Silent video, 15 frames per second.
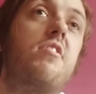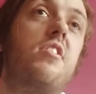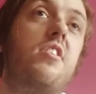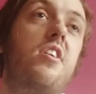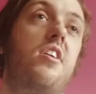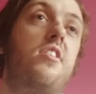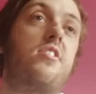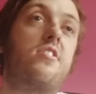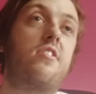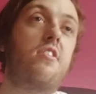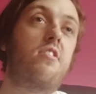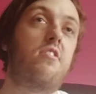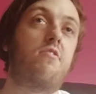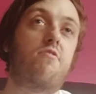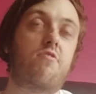it's a
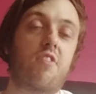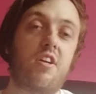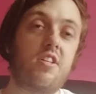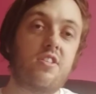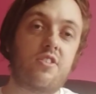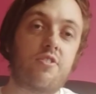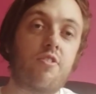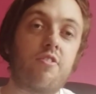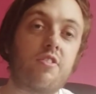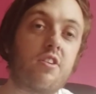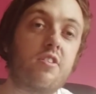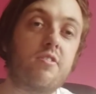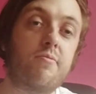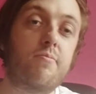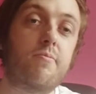great
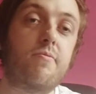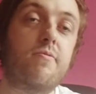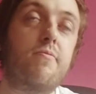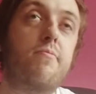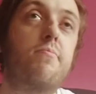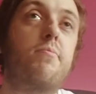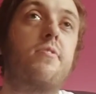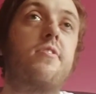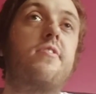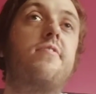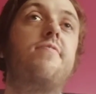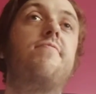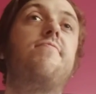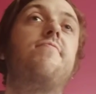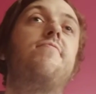solo, but
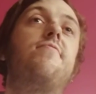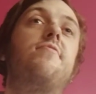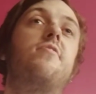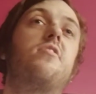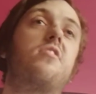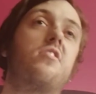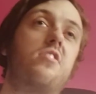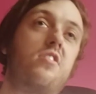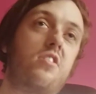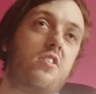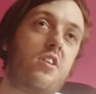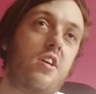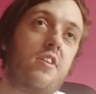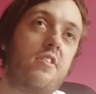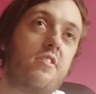
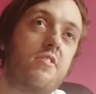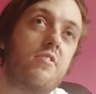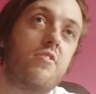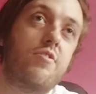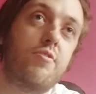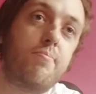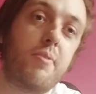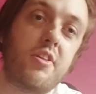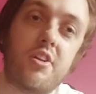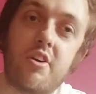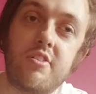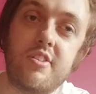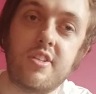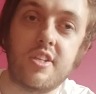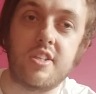it should be
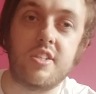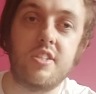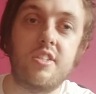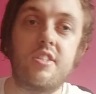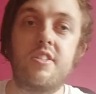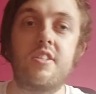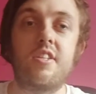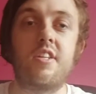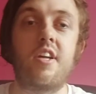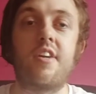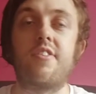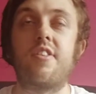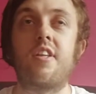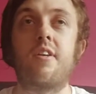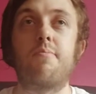longer, I
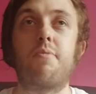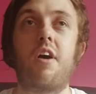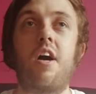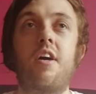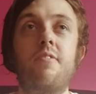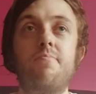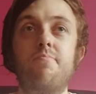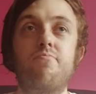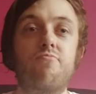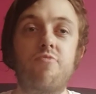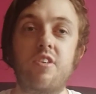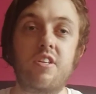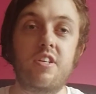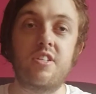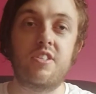think. But I'm
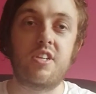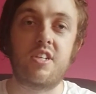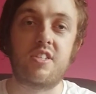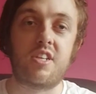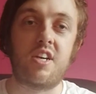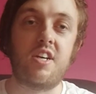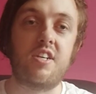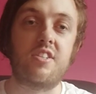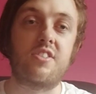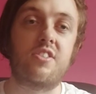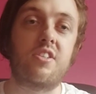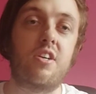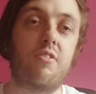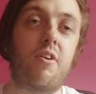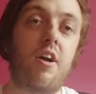really into guitars,
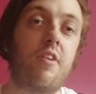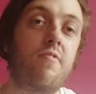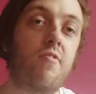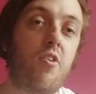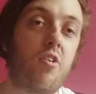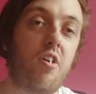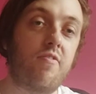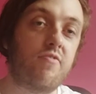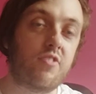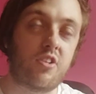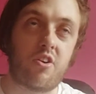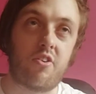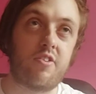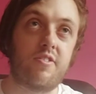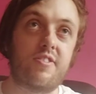so I'm
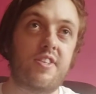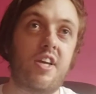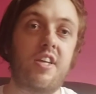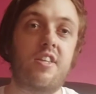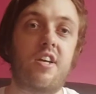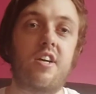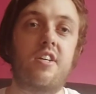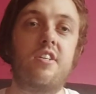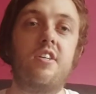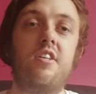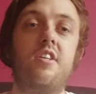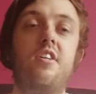gonna say that.